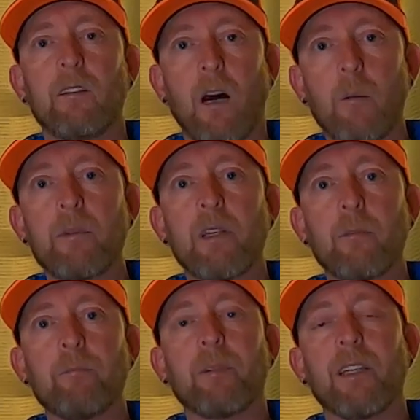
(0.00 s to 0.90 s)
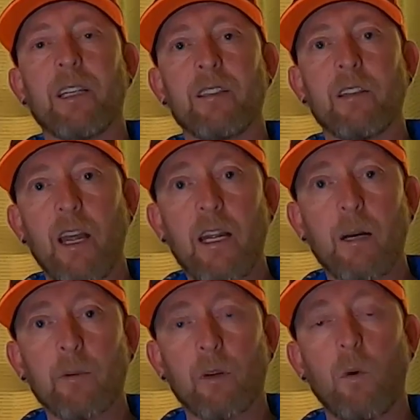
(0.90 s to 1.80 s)
I'm Tim, and today
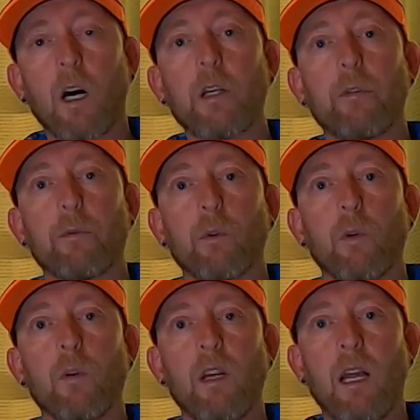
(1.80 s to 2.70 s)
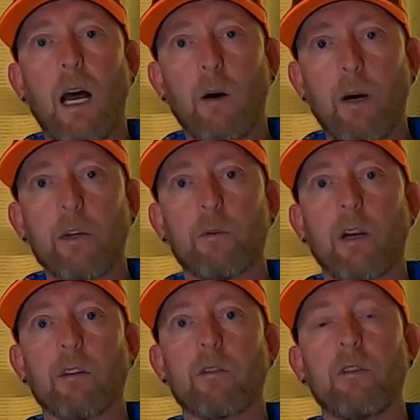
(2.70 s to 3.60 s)
I'm going to walk you through how I
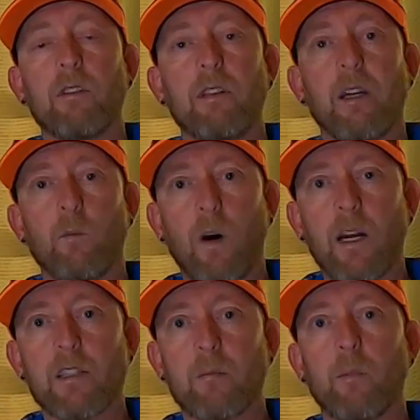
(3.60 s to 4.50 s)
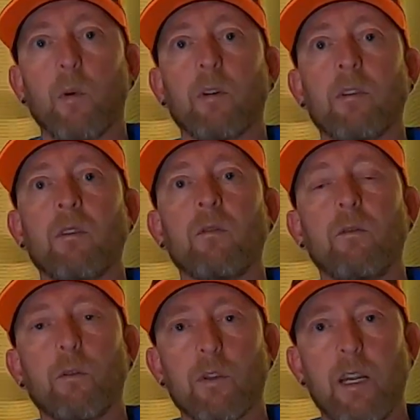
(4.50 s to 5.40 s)
dress and why it's important
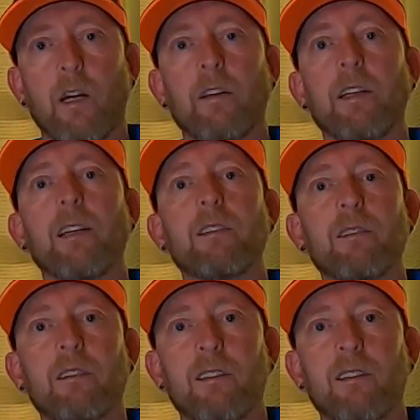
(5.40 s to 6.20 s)
for a day on the ice.